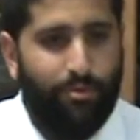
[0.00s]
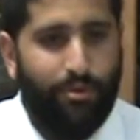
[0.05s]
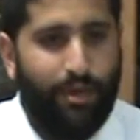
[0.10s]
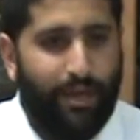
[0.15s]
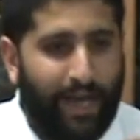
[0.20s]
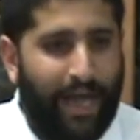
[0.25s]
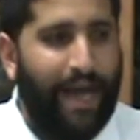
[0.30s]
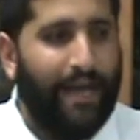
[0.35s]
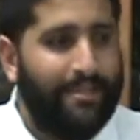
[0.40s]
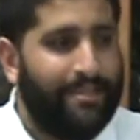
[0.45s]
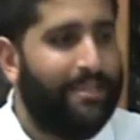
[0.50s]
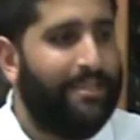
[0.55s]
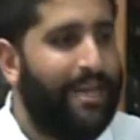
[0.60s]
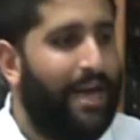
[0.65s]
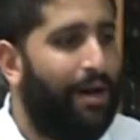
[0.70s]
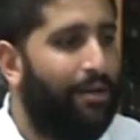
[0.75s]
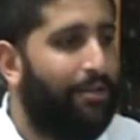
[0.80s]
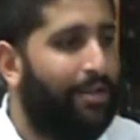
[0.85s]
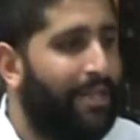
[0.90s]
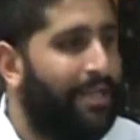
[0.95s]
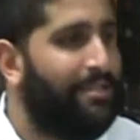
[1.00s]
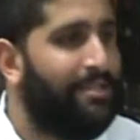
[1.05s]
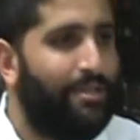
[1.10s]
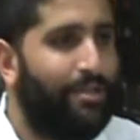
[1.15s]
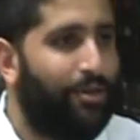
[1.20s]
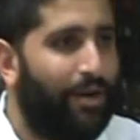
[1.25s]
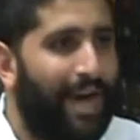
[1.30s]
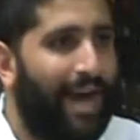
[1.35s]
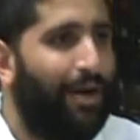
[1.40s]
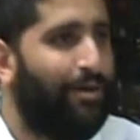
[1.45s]
it has it now that he's in
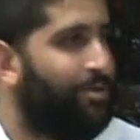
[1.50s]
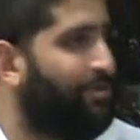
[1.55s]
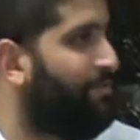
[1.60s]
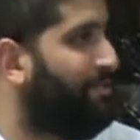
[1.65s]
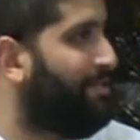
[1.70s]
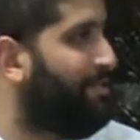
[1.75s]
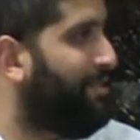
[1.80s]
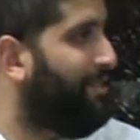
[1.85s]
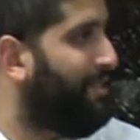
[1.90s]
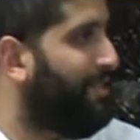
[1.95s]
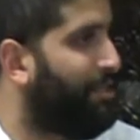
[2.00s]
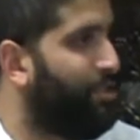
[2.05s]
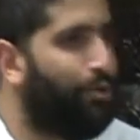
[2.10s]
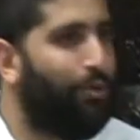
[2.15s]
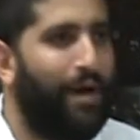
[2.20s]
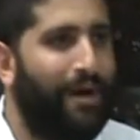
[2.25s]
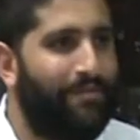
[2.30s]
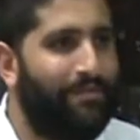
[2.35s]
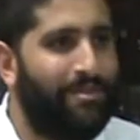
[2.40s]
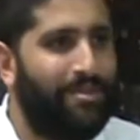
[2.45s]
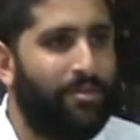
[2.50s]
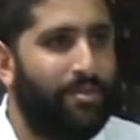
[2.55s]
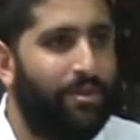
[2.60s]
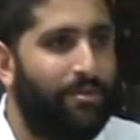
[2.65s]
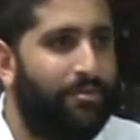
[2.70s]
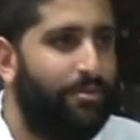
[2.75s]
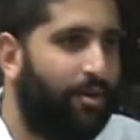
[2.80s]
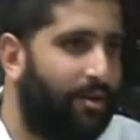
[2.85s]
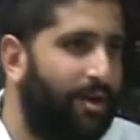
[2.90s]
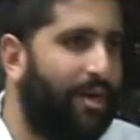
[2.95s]
your house visiting and you have to
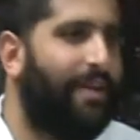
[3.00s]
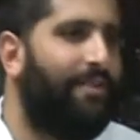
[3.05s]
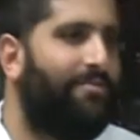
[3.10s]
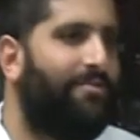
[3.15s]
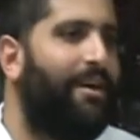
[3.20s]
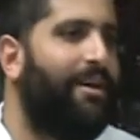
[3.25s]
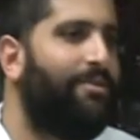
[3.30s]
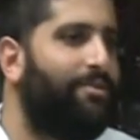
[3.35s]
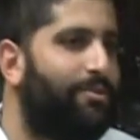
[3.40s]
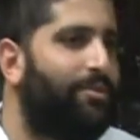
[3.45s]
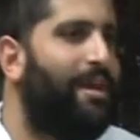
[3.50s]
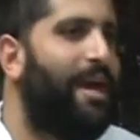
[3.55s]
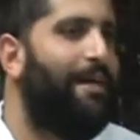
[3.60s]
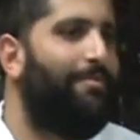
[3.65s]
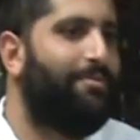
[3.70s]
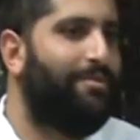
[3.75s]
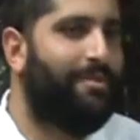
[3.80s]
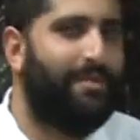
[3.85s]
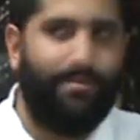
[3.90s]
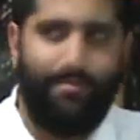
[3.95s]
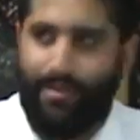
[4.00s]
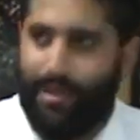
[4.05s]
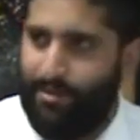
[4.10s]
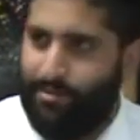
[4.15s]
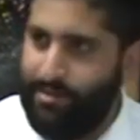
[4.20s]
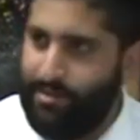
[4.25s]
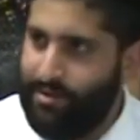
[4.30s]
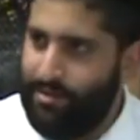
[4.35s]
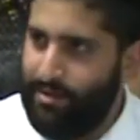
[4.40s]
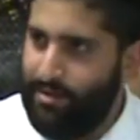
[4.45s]
serve him. Okay, fine, so it happens
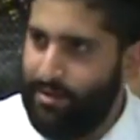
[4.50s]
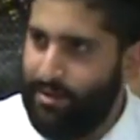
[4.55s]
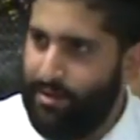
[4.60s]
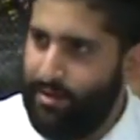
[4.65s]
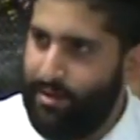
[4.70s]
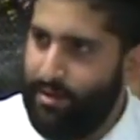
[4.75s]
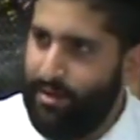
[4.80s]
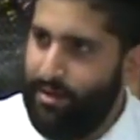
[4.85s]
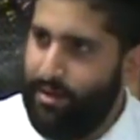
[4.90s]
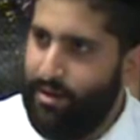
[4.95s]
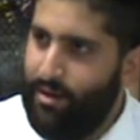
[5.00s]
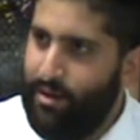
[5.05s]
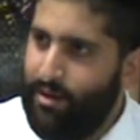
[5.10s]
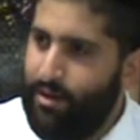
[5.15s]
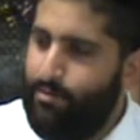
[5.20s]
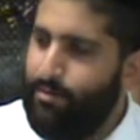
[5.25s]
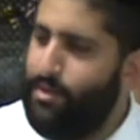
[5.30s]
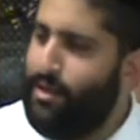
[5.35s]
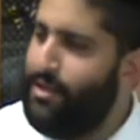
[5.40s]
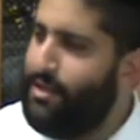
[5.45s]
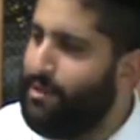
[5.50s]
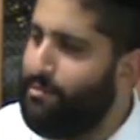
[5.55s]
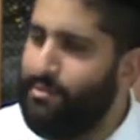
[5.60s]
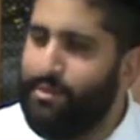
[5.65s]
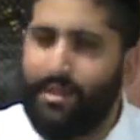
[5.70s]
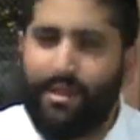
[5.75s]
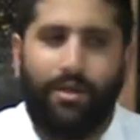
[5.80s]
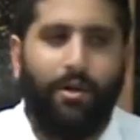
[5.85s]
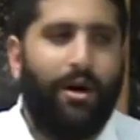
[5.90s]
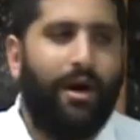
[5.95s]
sometimes. But there's some
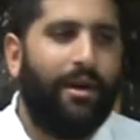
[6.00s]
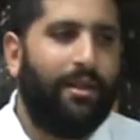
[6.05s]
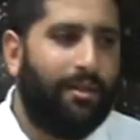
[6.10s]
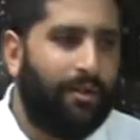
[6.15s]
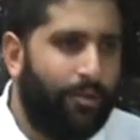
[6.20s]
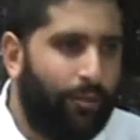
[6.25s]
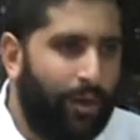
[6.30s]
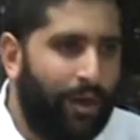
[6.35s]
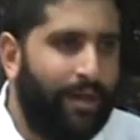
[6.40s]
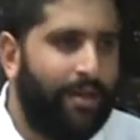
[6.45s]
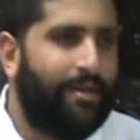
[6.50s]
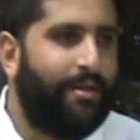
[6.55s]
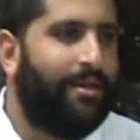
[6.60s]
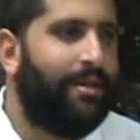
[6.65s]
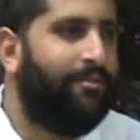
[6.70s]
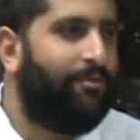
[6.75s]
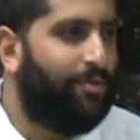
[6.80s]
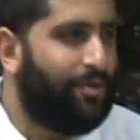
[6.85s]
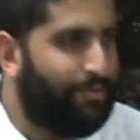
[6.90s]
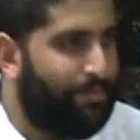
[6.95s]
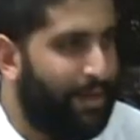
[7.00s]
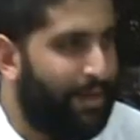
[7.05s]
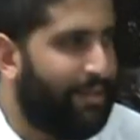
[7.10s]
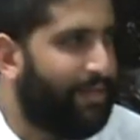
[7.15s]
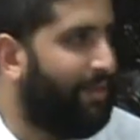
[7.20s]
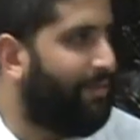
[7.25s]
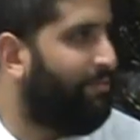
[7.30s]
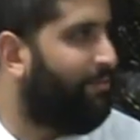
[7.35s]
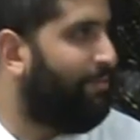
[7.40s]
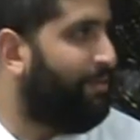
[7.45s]
people that go out of their way to give
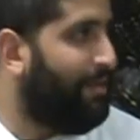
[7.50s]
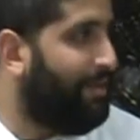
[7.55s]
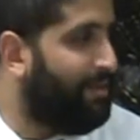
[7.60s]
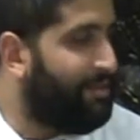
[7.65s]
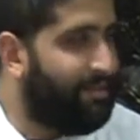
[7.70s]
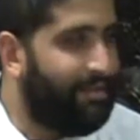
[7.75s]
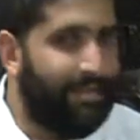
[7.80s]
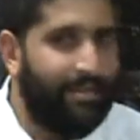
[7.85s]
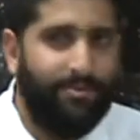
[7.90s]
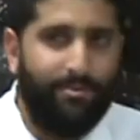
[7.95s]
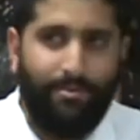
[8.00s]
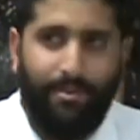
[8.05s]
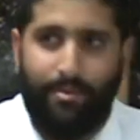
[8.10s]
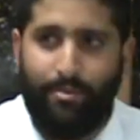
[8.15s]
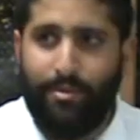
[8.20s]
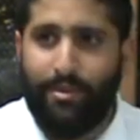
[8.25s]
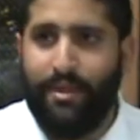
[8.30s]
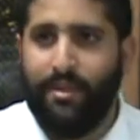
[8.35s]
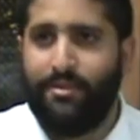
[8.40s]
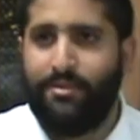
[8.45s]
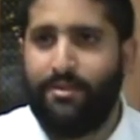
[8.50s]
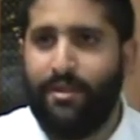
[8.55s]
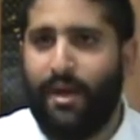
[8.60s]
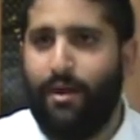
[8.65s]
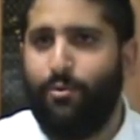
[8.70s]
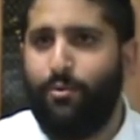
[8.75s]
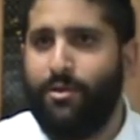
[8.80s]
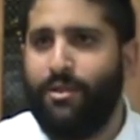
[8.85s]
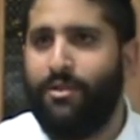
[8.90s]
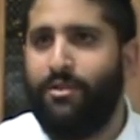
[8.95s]
respect to everybody else, and even people that it's
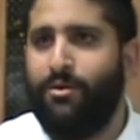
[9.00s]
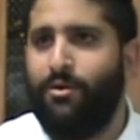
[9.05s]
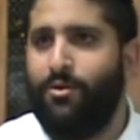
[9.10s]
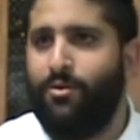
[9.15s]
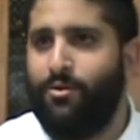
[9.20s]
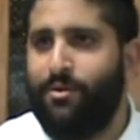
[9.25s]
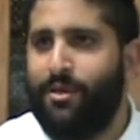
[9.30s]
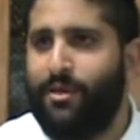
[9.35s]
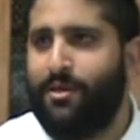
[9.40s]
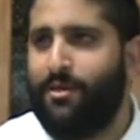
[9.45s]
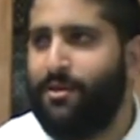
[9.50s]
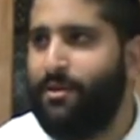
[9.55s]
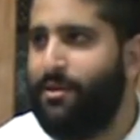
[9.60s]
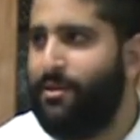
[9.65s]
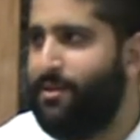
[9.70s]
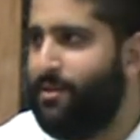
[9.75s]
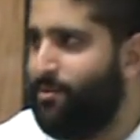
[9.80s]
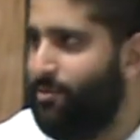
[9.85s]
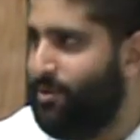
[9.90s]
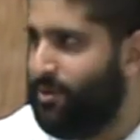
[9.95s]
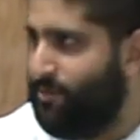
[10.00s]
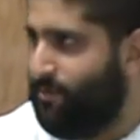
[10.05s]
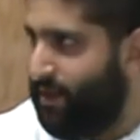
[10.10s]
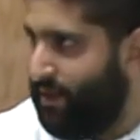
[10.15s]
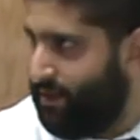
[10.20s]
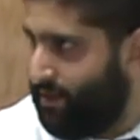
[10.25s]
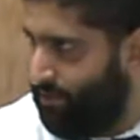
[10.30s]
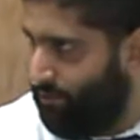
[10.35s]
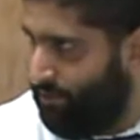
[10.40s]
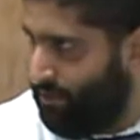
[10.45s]
not within their own dignity to
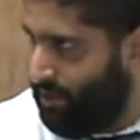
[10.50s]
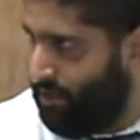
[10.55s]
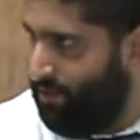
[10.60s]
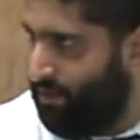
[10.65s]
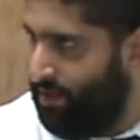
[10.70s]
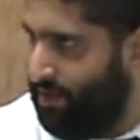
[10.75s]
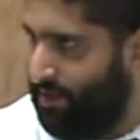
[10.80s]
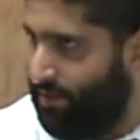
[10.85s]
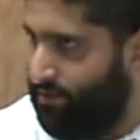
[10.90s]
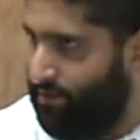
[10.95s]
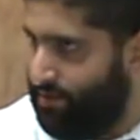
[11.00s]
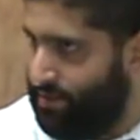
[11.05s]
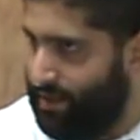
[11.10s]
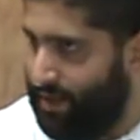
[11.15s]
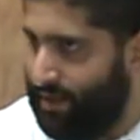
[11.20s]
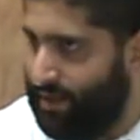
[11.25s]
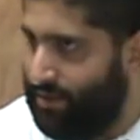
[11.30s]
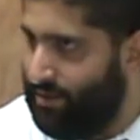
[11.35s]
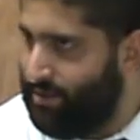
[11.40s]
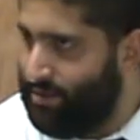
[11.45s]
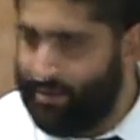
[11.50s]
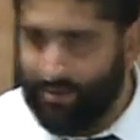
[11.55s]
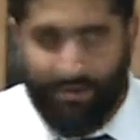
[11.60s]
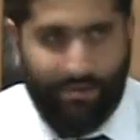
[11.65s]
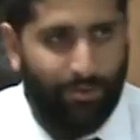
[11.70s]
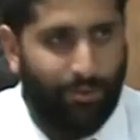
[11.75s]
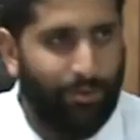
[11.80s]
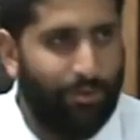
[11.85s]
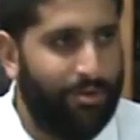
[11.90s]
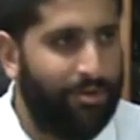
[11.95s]
respect them. Forgive me for saying this, because
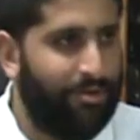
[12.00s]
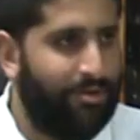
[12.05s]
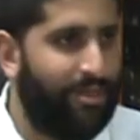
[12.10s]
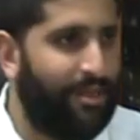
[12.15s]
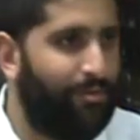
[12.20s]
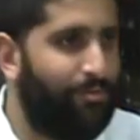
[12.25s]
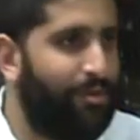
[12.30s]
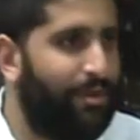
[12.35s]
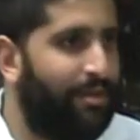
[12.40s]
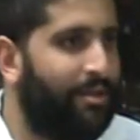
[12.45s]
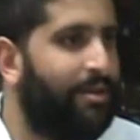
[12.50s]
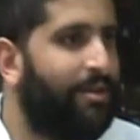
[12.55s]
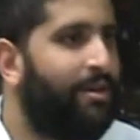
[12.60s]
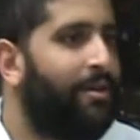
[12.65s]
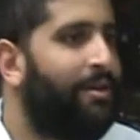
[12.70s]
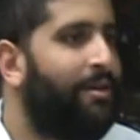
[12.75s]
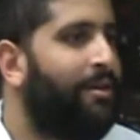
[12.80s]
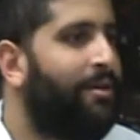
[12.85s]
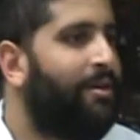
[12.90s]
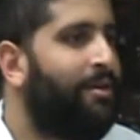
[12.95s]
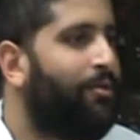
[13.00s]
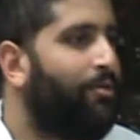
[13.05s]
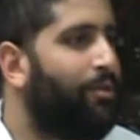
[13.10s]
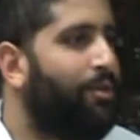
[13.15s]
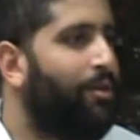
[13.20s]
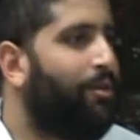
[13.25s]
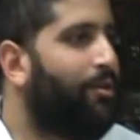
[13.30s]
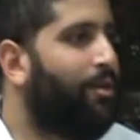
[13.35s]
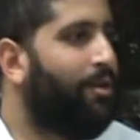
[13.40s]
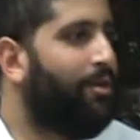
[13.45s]
the world is not ready. We
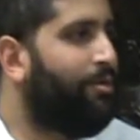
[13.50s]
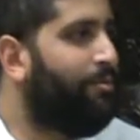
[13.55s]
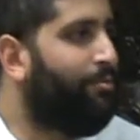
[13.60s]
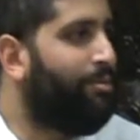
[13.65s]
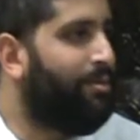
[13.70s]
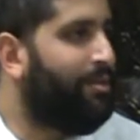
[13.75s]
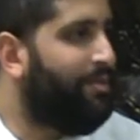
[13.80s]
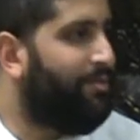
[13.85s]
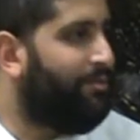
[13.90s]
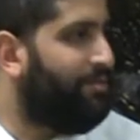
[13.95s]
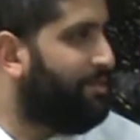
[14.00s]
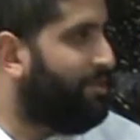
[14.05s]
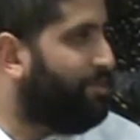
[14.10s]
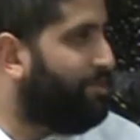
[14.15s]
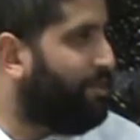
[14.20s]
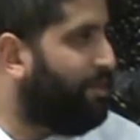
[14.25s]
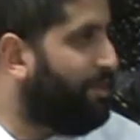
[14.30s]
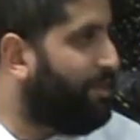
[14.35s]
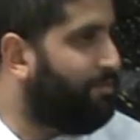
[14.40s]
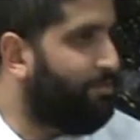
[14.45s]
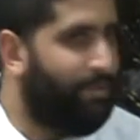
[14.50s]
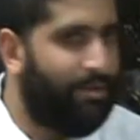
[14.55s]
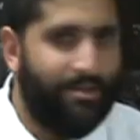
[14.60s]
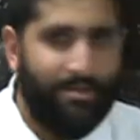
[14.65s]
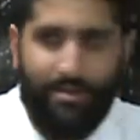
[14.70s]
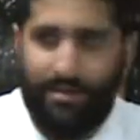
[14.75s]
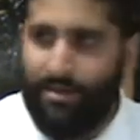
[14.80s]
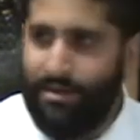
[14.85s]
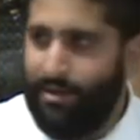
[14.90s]
no longer believe in such things, but it's